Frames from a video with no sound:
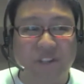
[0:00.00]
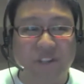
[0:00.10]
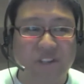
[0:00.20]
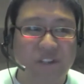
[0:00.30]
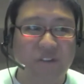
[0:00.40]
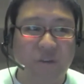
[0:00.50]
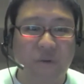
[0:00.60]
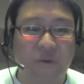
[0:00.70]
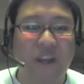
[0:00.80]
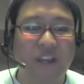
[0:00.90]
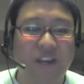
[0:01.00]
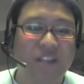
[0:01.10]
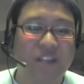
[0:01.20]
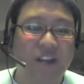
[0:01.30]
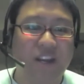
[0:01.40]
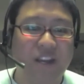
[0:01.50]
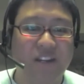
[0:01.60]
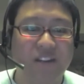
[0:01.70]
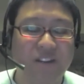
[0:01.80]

and so Iwaki Kaisei got in.